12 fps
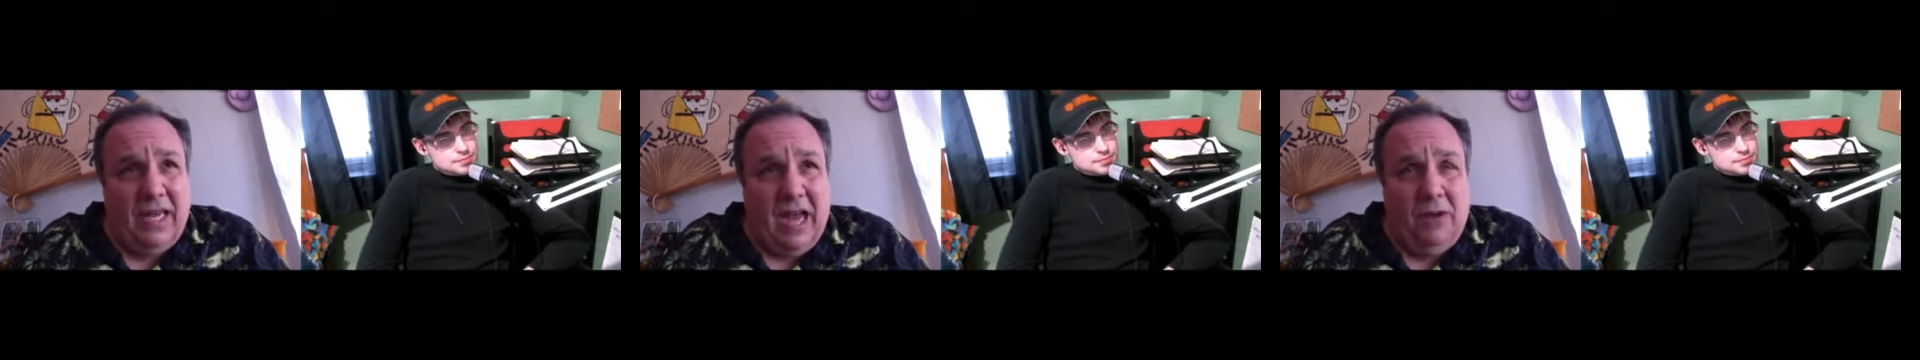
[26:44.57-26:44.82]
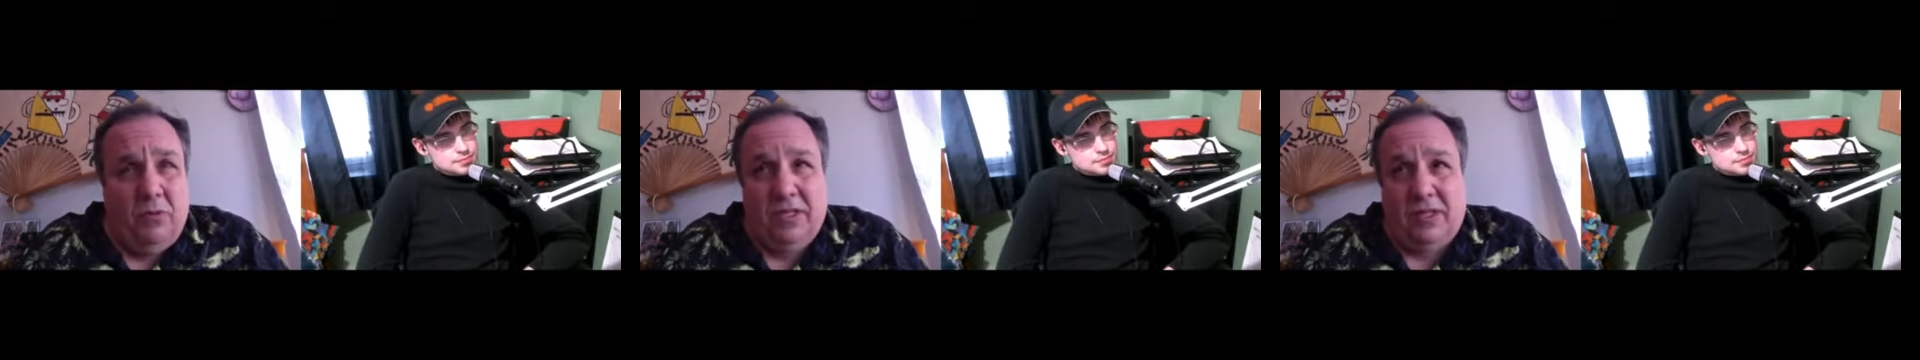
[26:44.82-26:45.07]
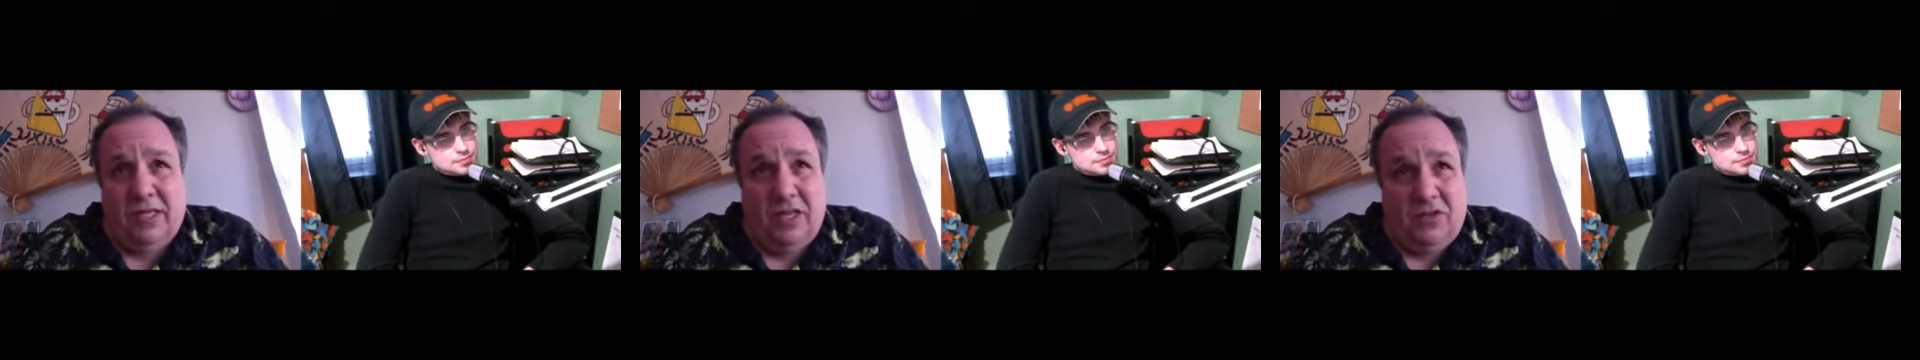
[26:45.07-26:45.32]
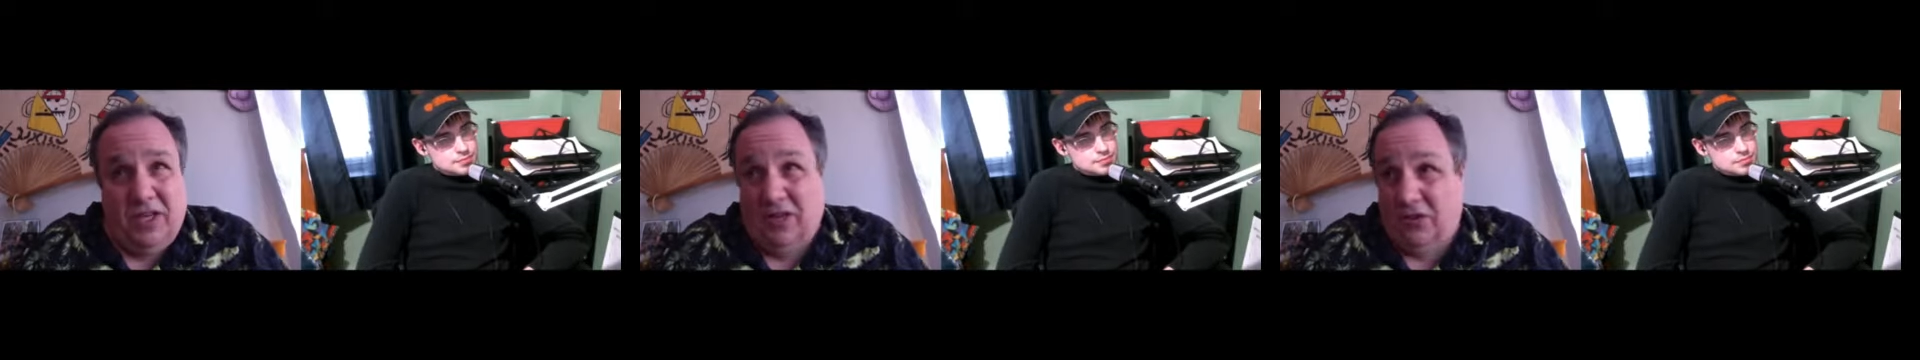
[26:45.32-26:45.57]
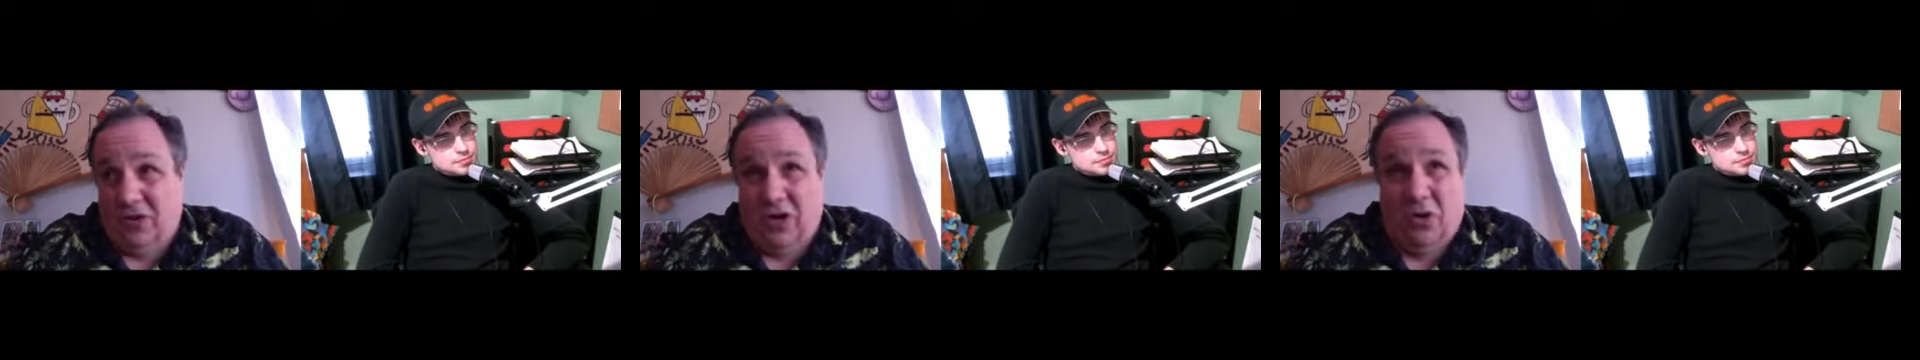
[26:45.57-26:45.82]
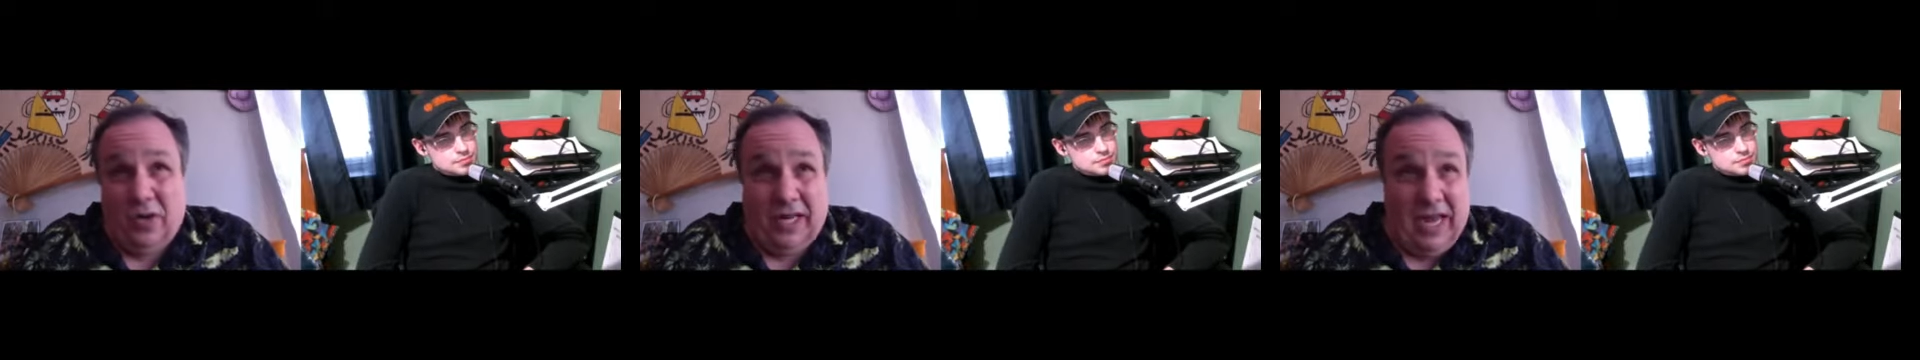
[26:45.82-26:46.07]
I wouldn't say things are
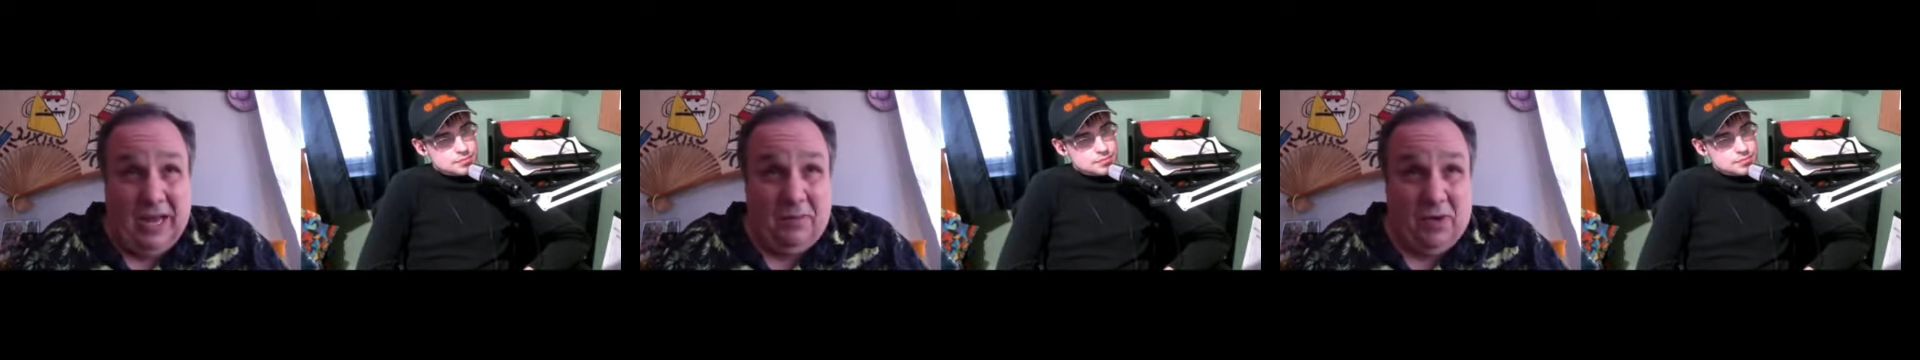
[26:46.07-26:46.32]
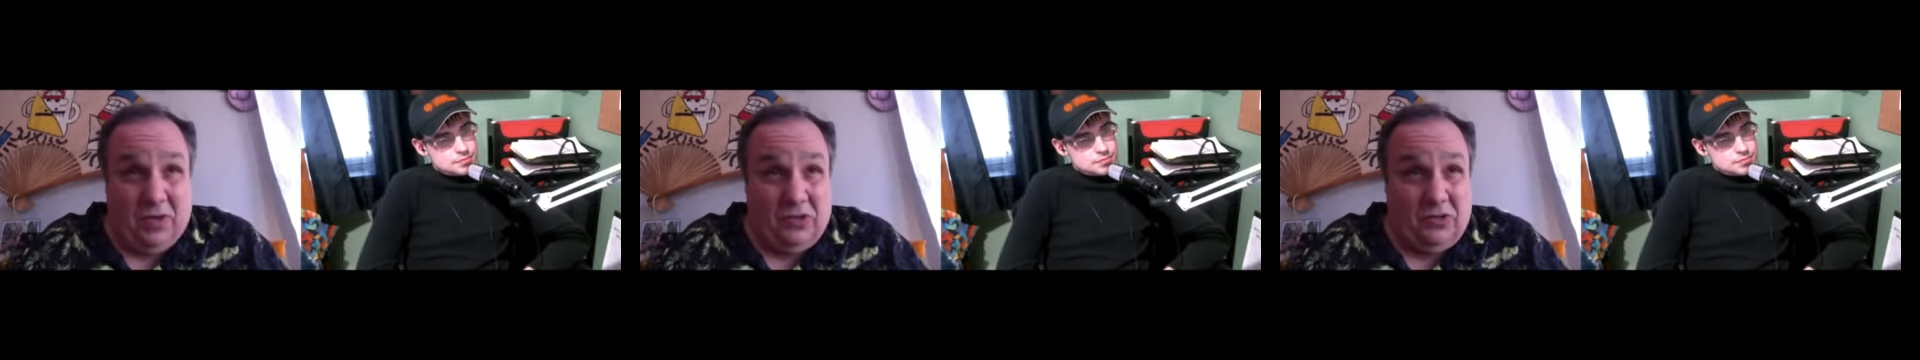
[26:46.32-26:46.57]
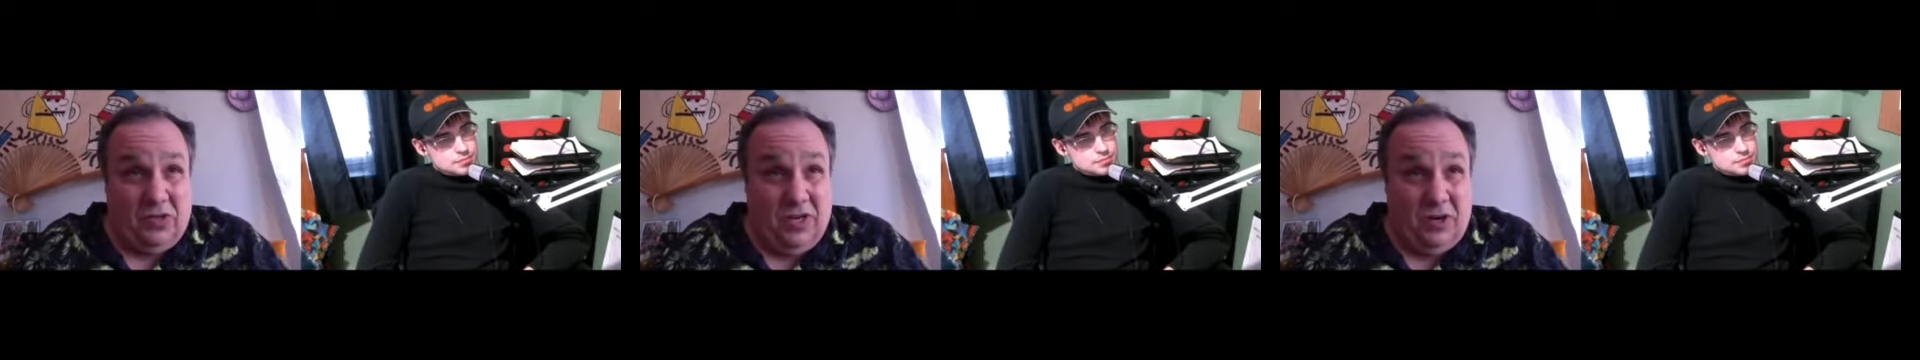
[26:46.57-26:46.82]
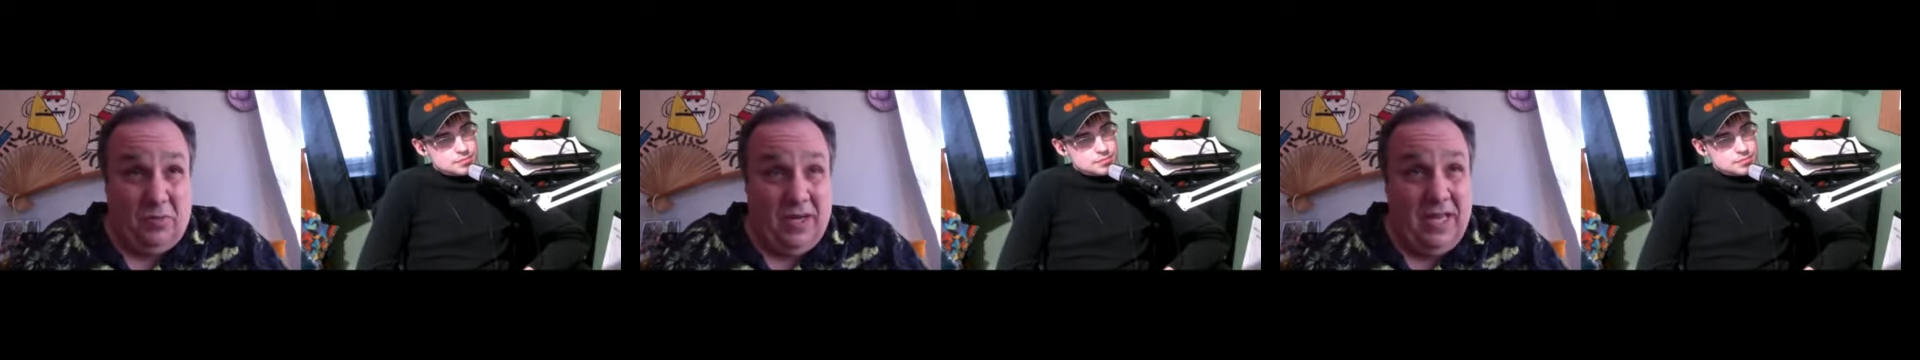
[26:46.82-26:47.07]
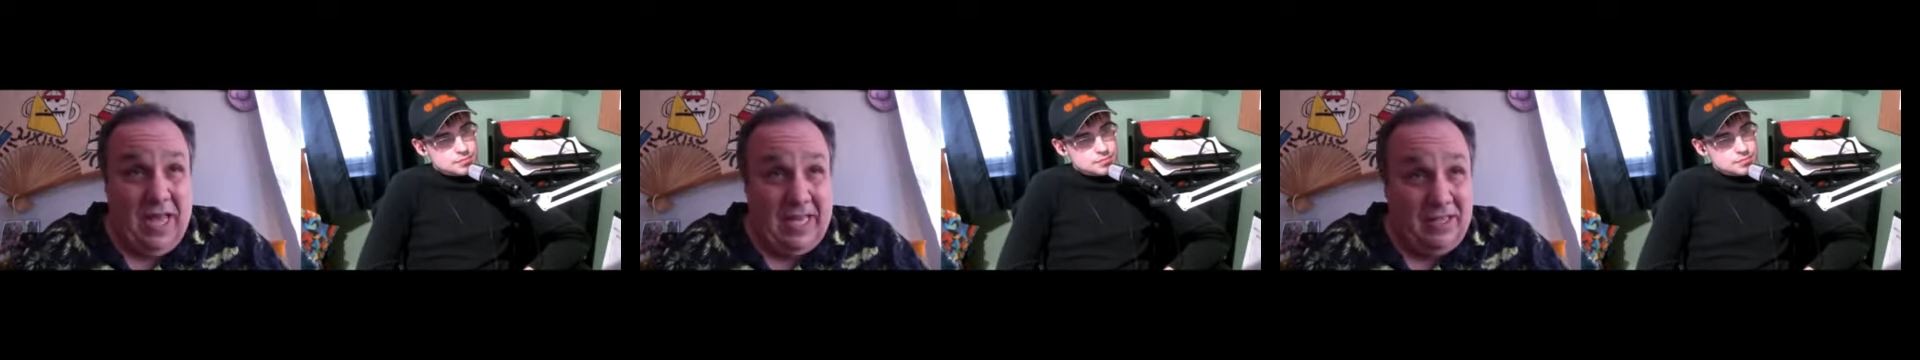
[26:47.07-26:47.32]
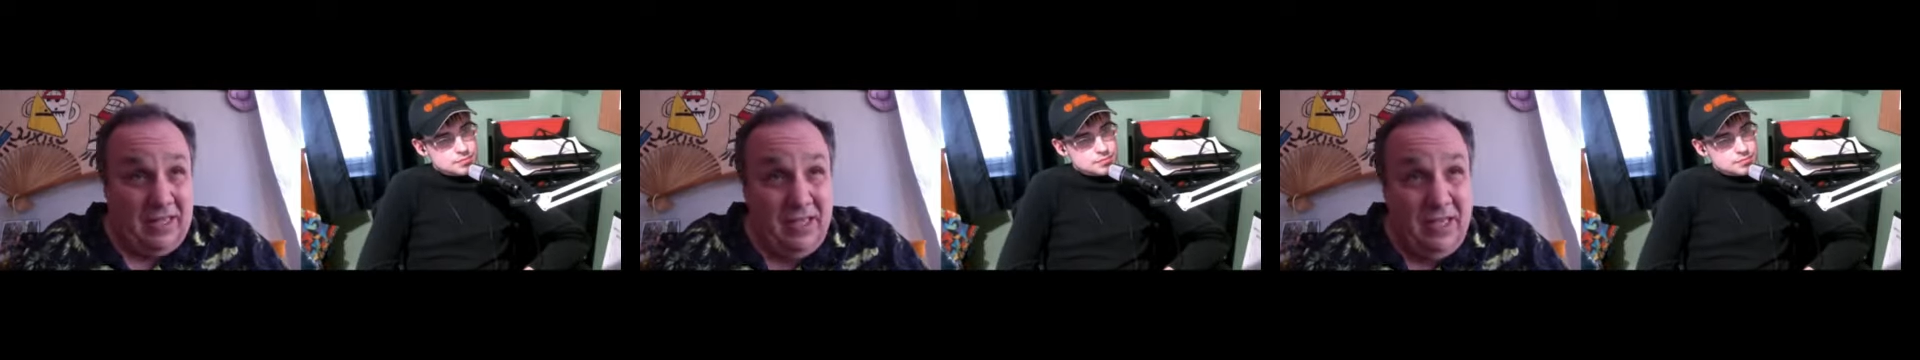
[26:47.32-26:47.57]
going gangbusters here, but
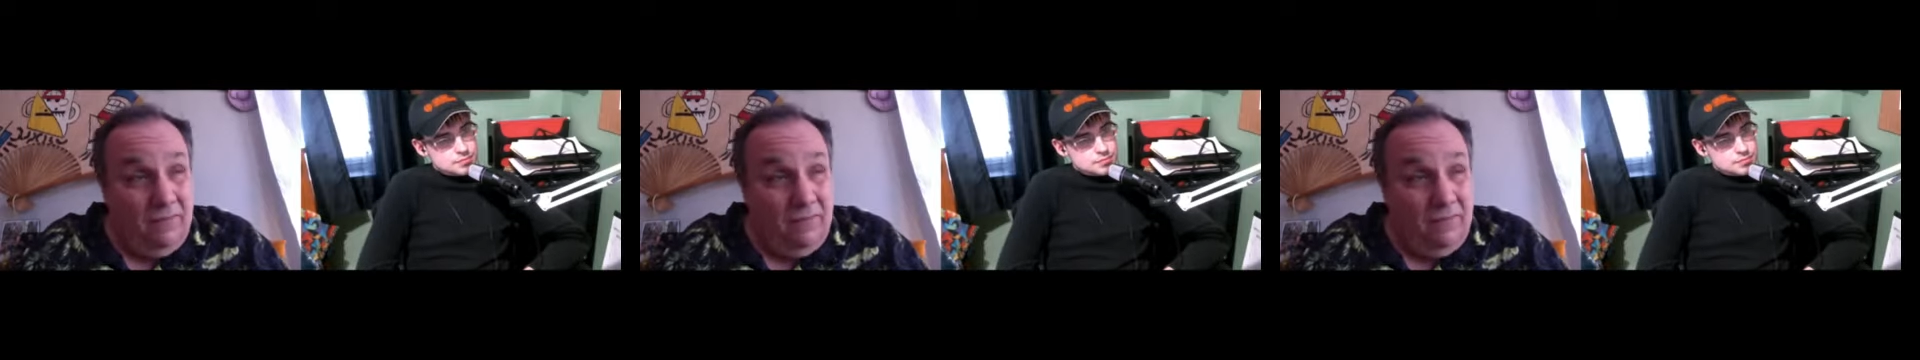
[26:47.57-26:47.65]
yes,